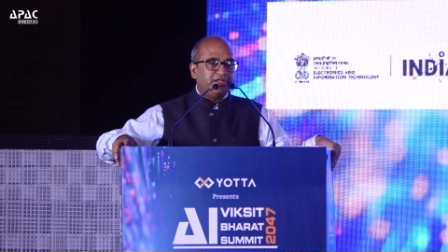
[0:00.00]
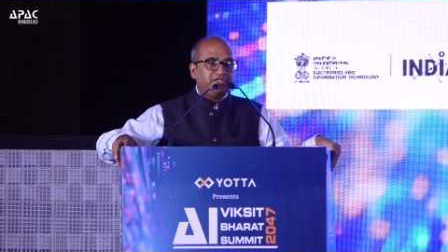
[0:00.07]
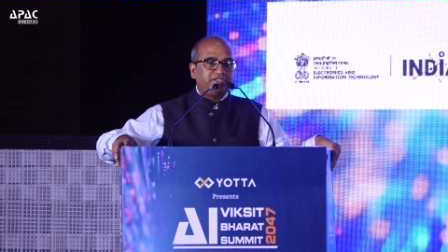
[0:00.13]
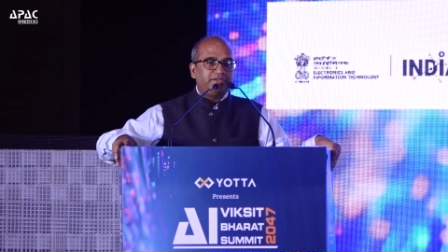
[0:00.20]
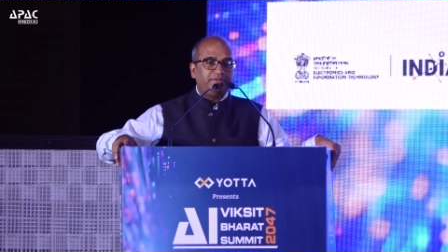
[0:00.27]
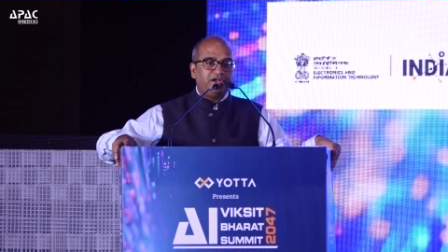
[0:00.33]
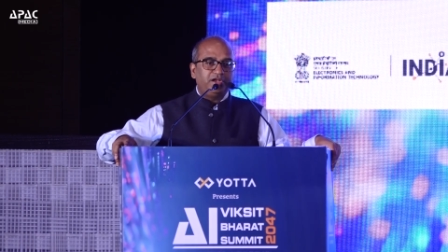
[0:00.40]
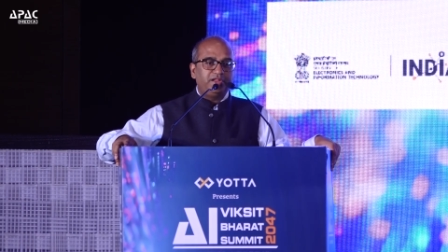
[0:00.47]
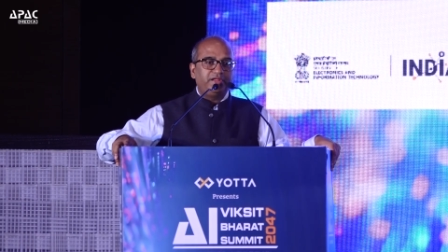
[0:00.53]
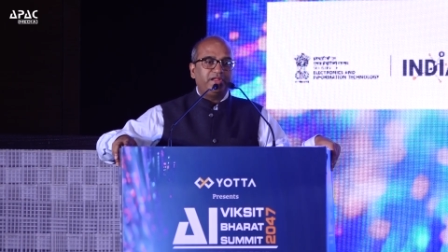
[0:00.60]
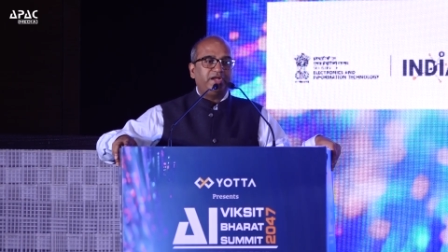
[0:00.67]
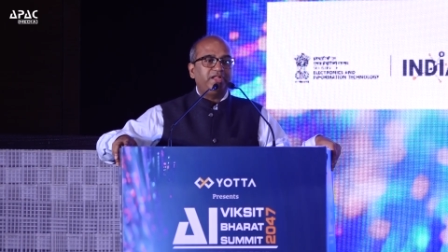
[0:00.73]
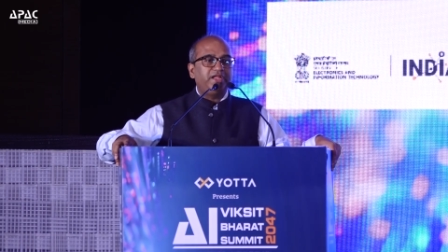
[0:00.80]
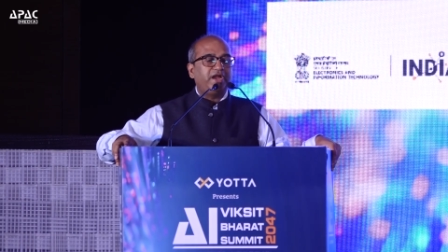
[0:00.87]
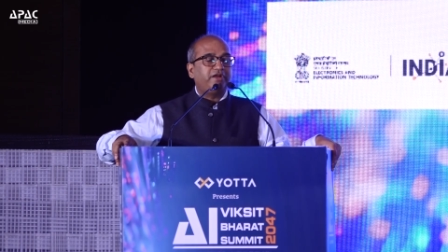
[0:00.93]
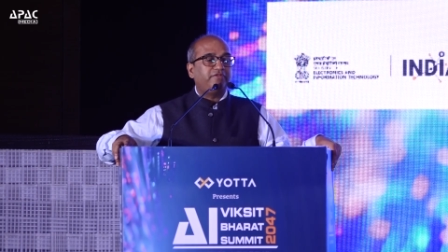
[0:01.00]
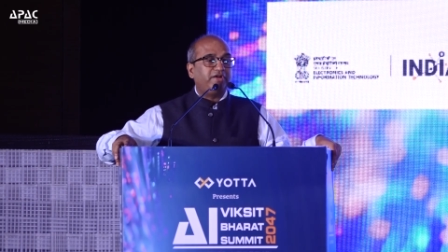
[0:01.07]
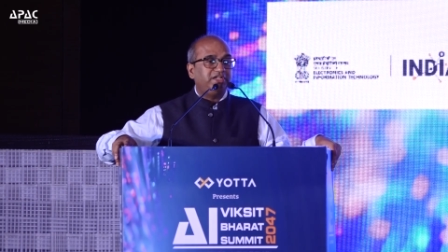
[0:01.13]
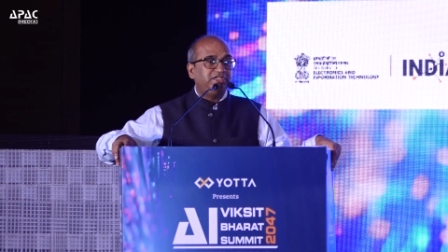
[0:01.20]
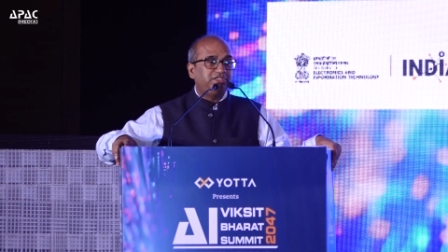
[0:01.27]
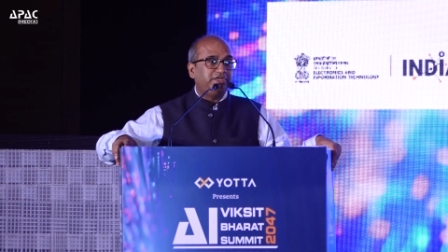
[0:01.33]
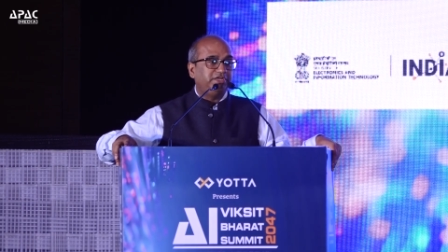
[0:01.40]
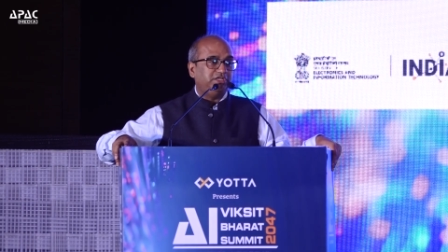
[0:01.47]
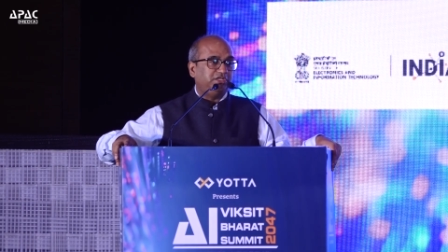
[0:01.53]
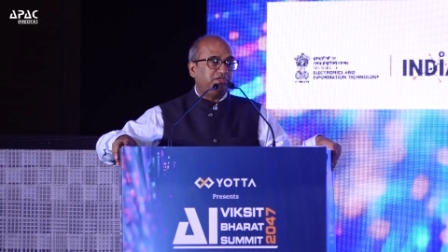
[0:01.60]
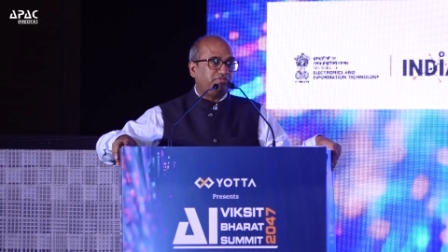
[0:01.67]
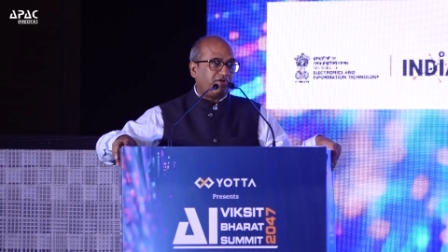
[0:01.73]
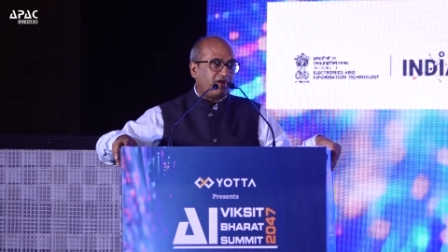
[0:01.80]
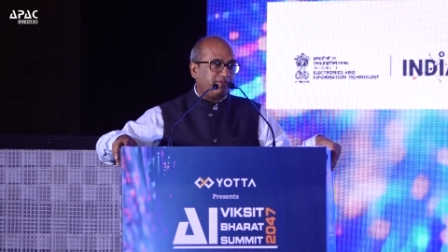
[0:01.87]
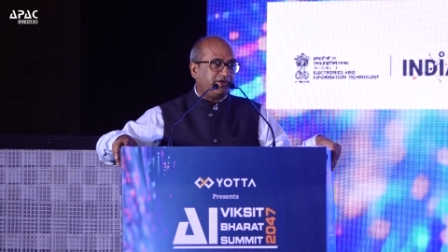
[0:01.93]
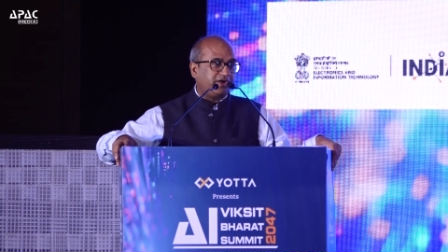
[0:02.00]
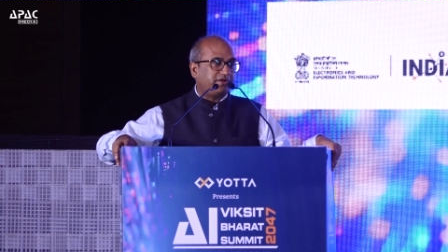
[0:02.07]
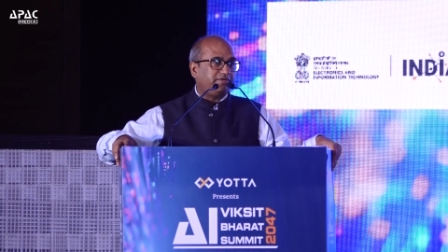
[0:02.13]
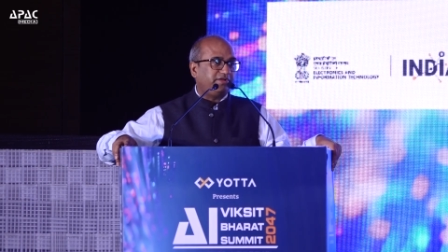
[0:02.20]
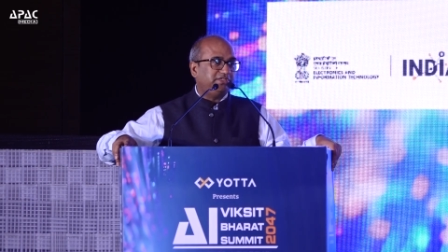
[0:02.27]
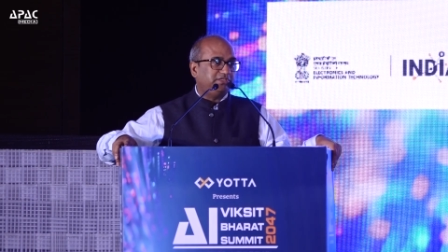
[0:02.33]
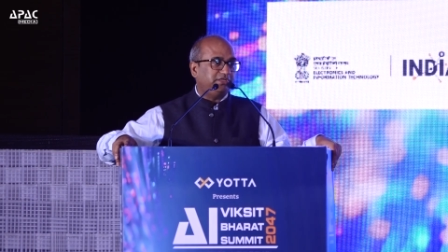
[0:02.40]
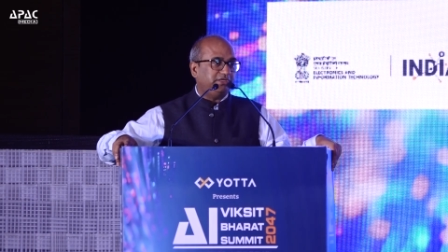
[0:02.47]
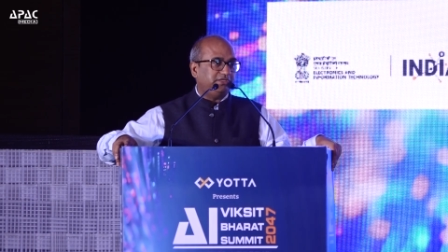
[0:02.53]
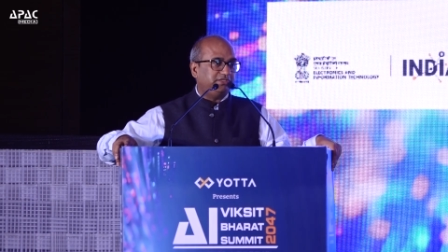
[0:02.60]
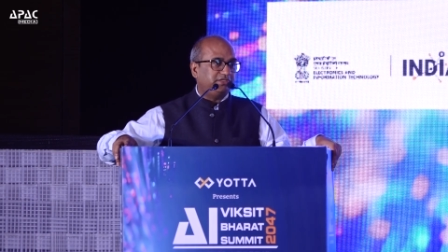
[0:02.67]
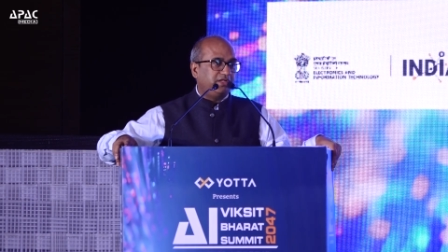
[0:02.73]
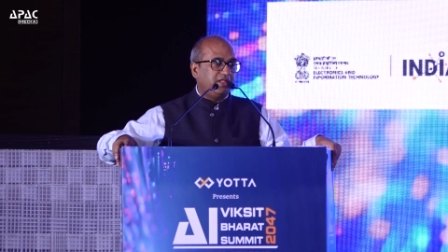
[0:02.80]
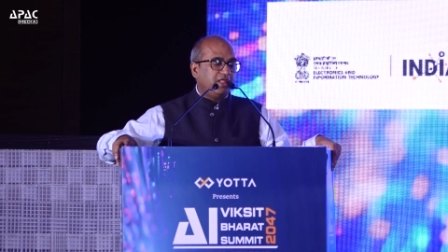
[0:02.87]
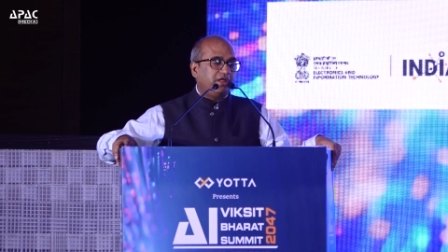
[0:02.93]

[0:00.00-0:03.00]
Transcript: Similarly, getting advisories, farm advisories.